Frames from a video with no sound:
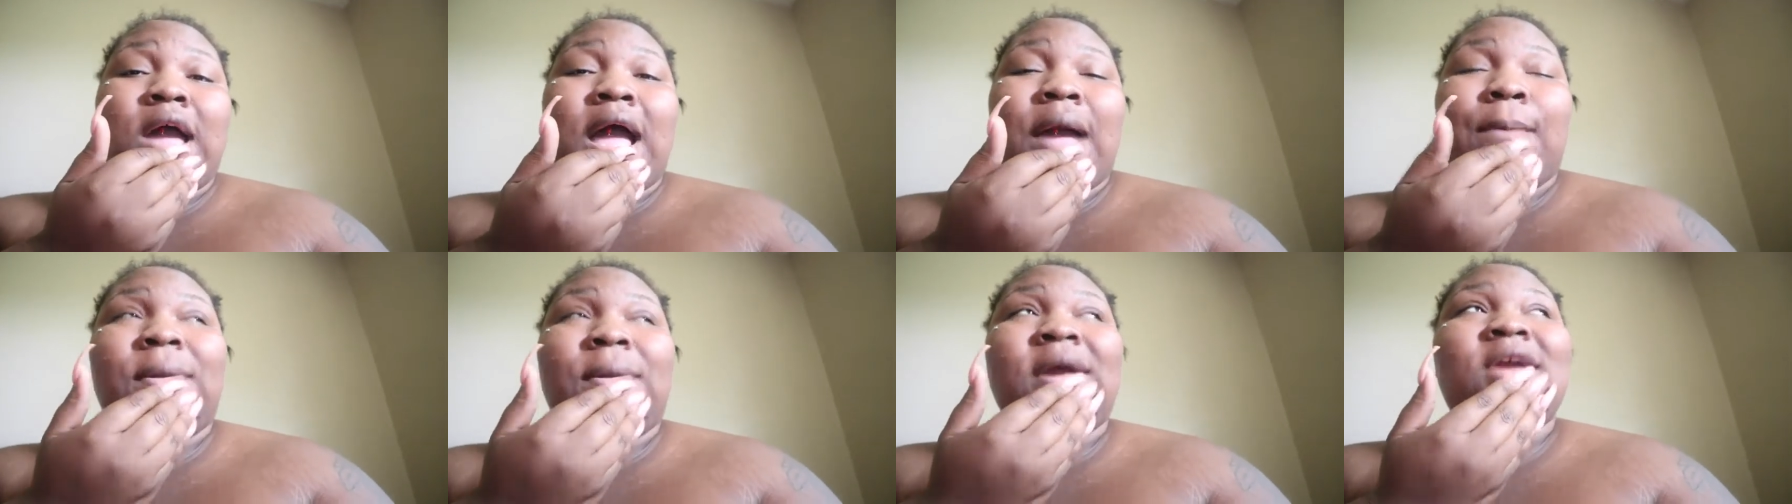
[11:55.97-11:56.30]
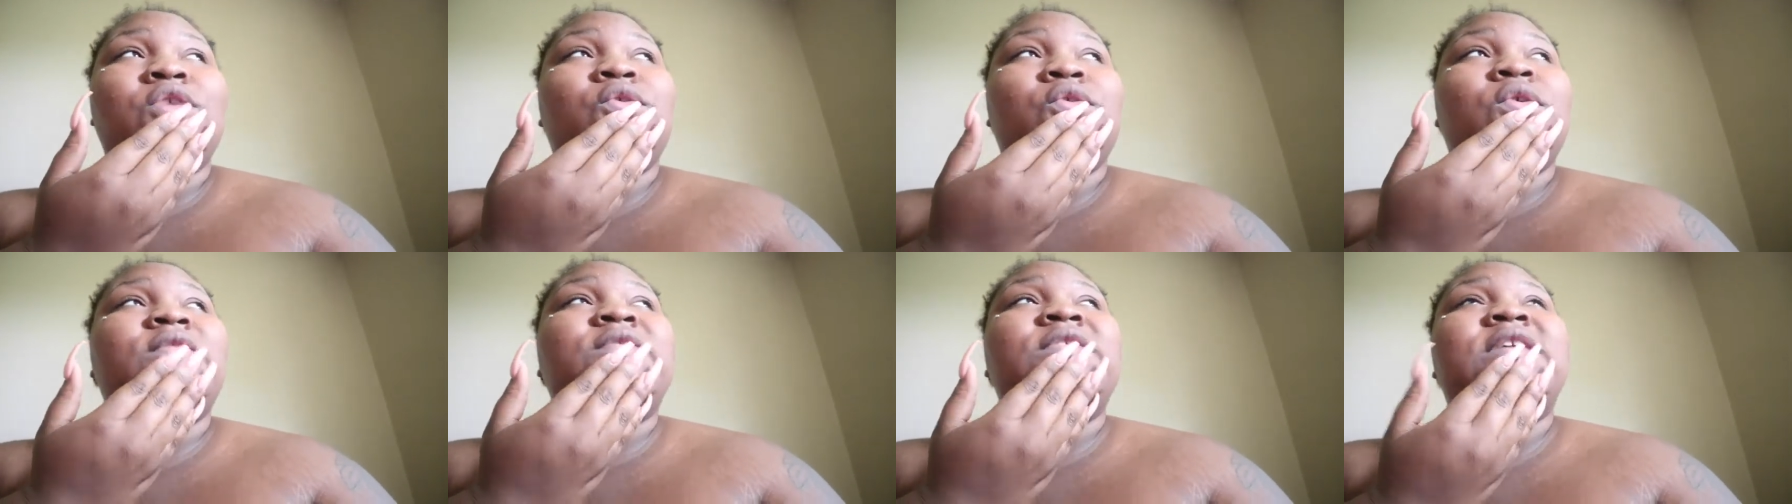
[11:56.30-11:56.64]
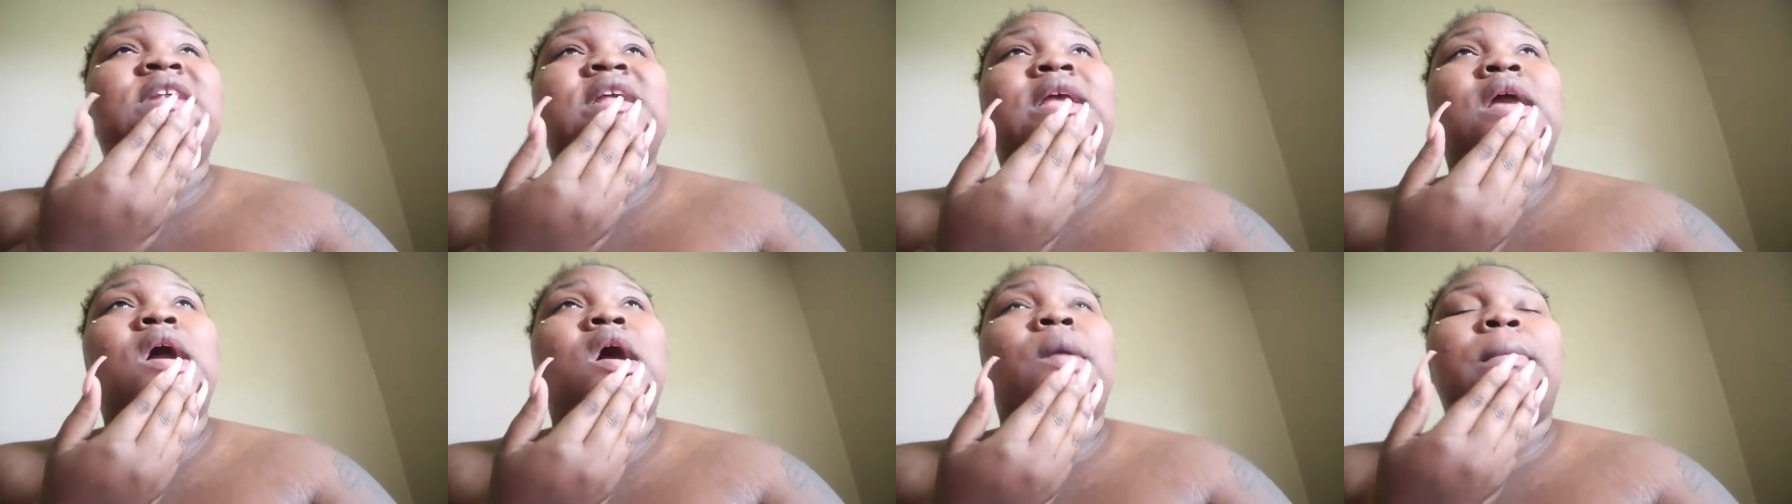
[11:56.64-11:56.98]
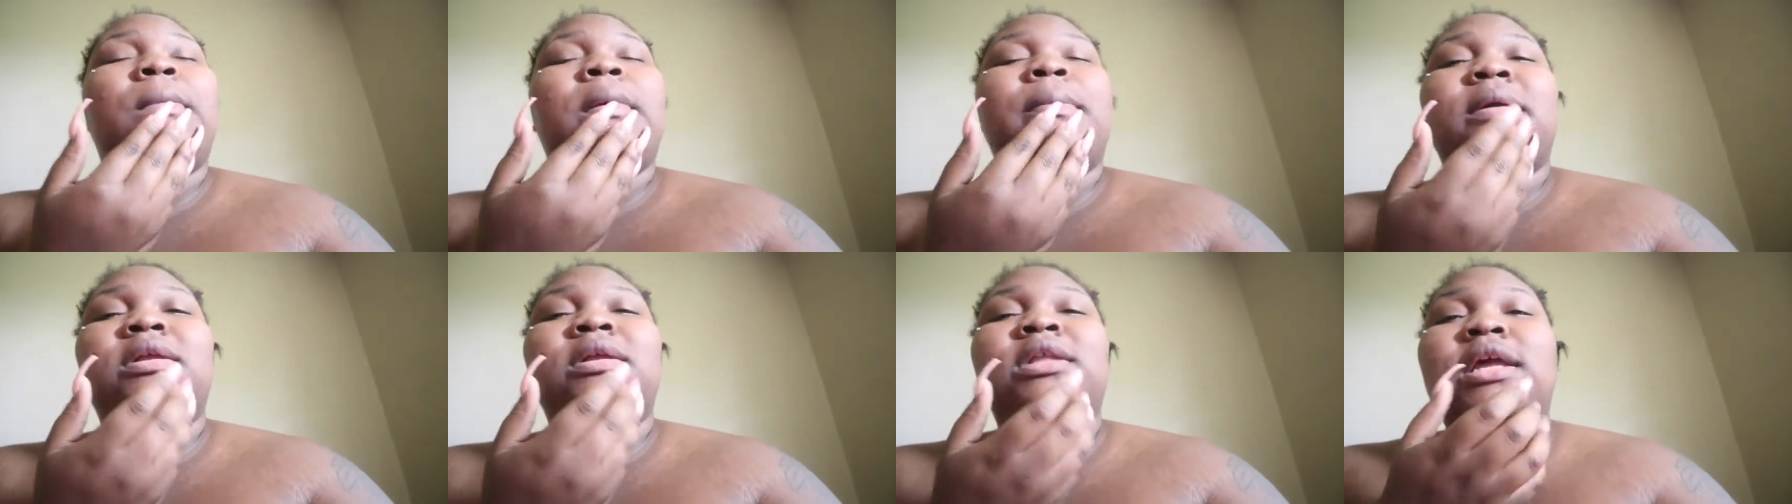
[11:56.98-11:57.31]
I might do a video on
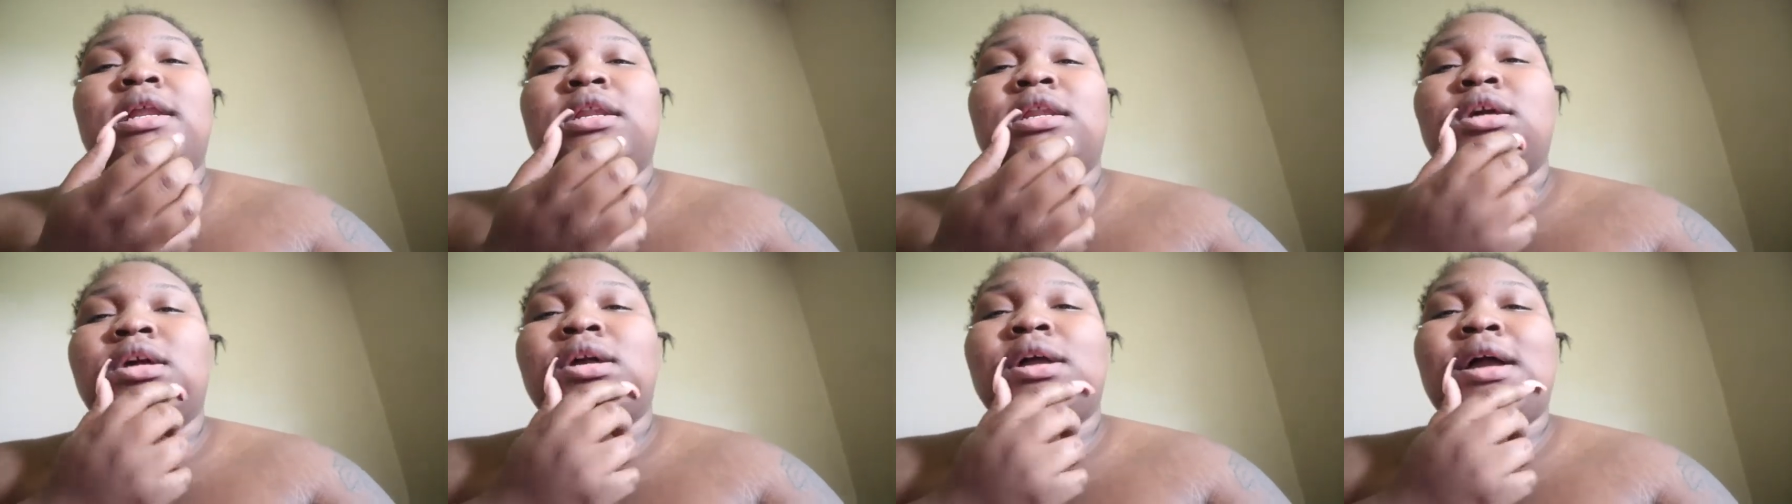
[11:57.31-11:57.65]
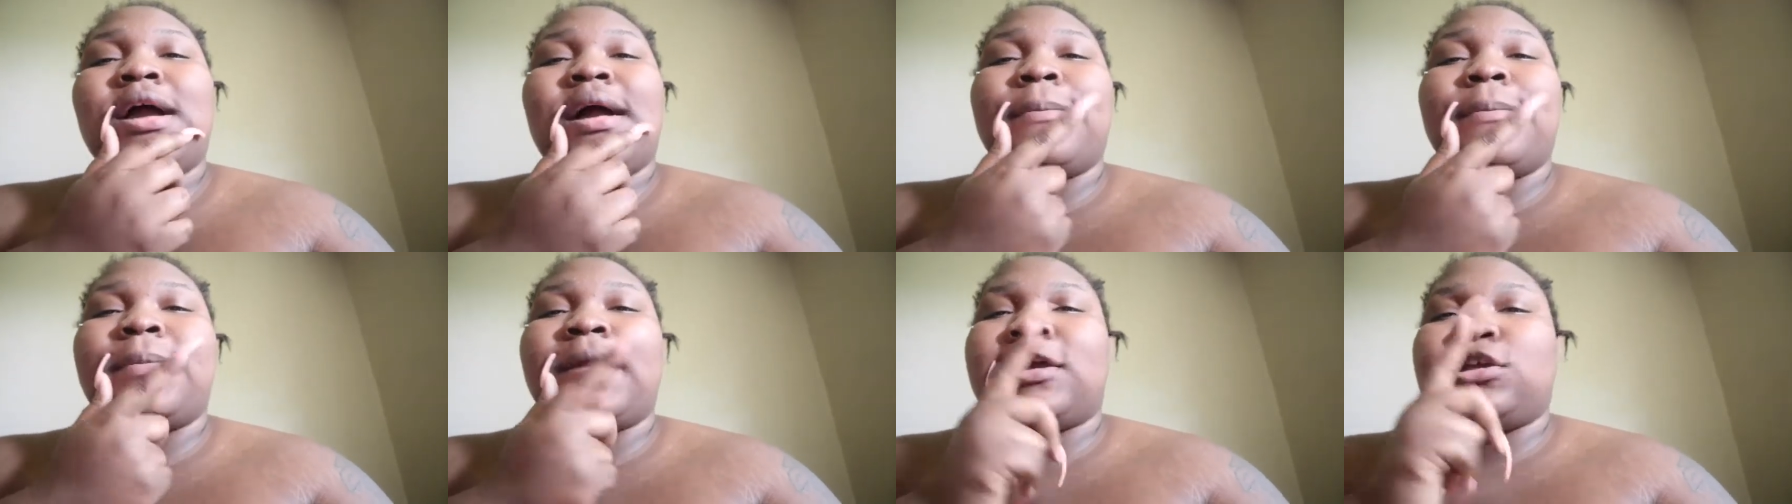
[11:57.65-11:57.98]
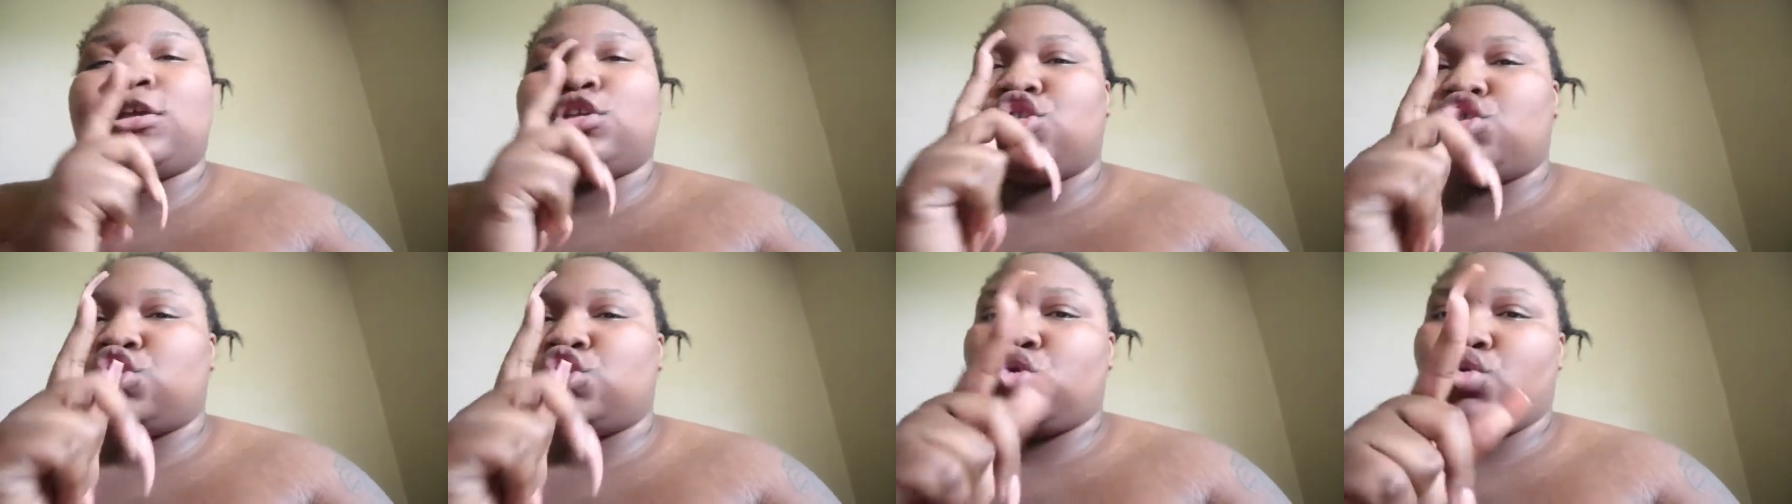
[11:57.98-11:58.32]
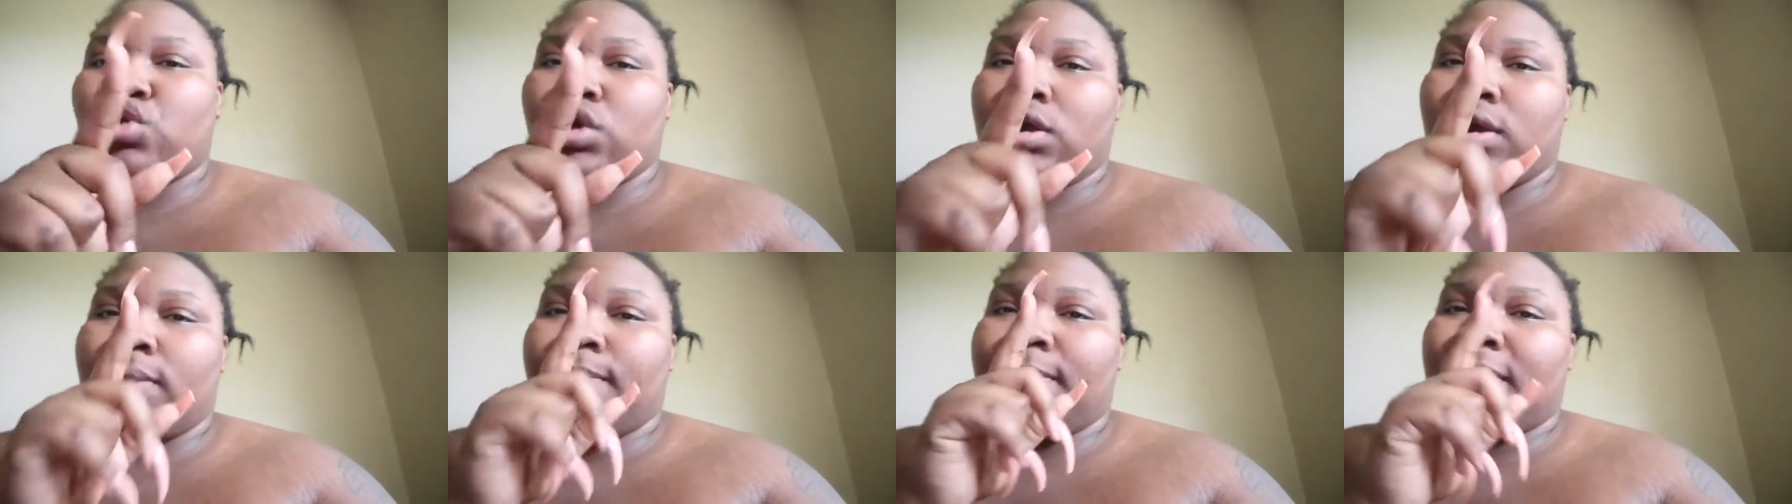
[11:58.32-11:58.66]
my birthday look. I'm not
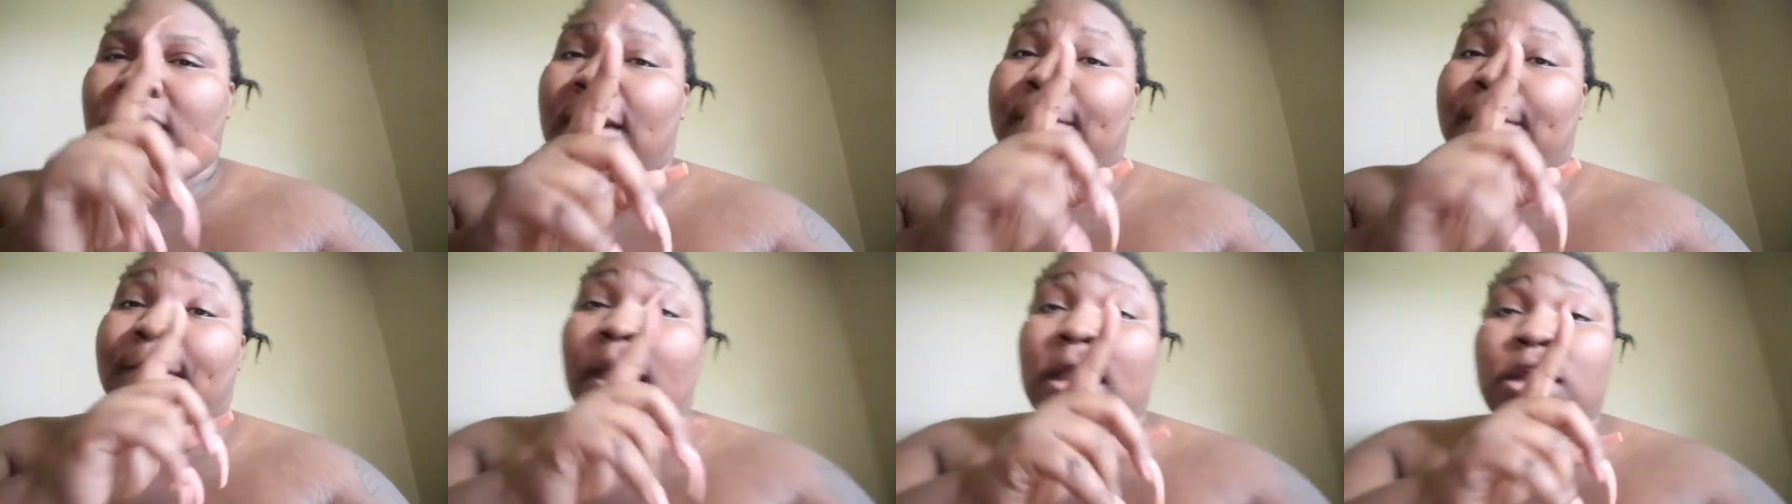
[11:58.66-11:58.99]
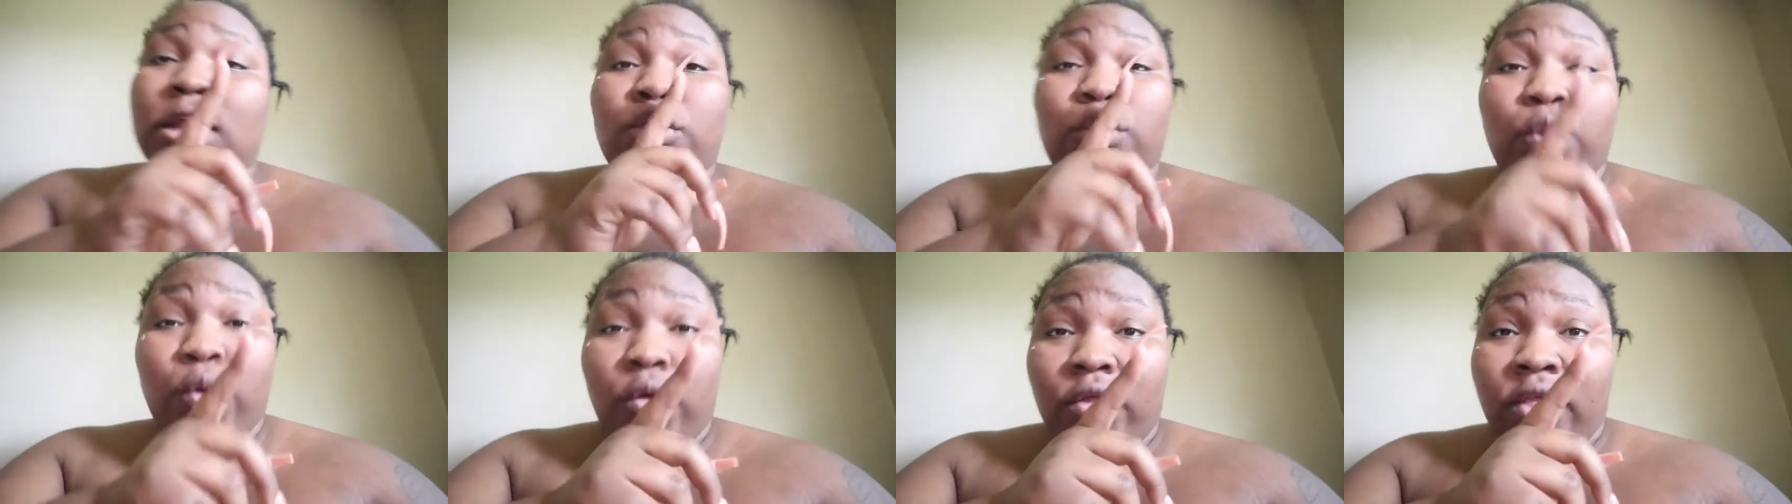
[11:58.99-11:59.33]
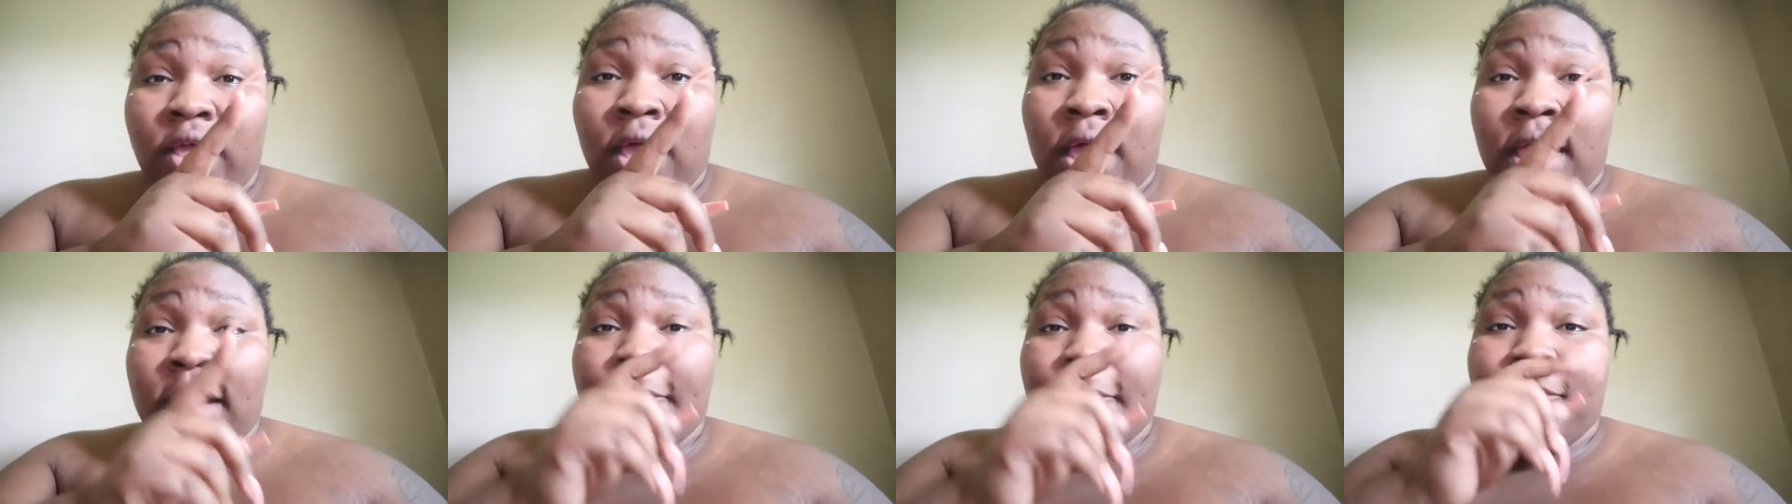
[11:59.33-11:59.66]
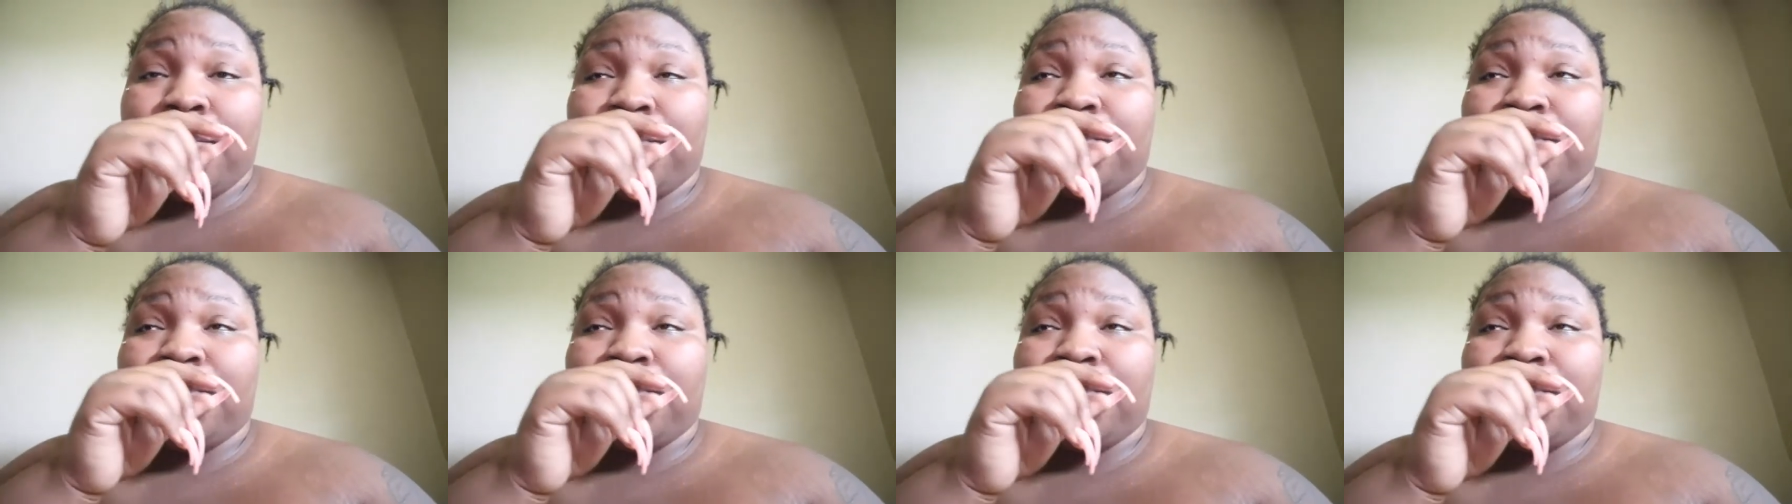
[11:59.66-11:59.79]
sure, but I might do that.